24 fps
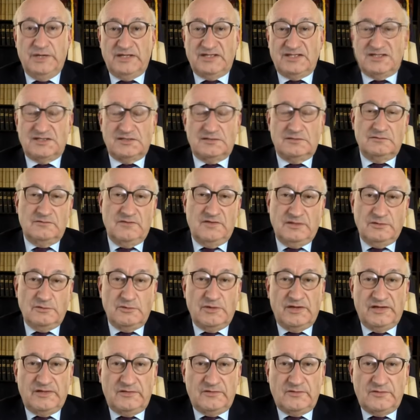but the
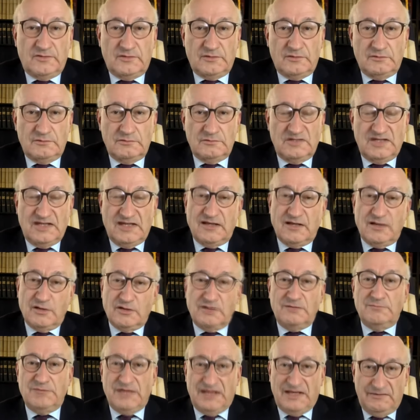US
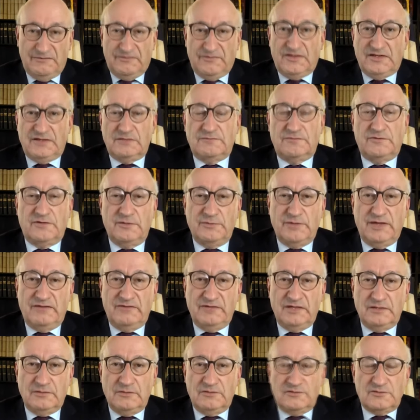can only benefit from
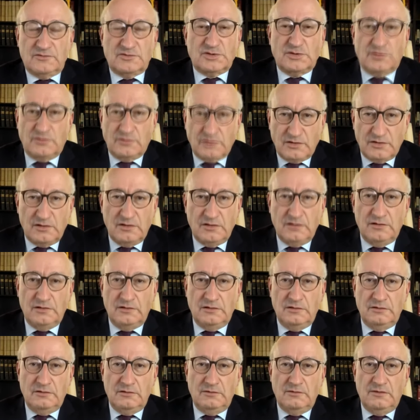having a
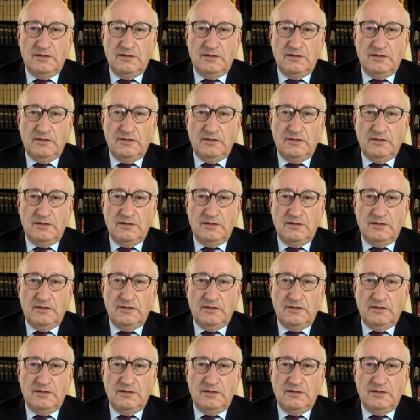stronger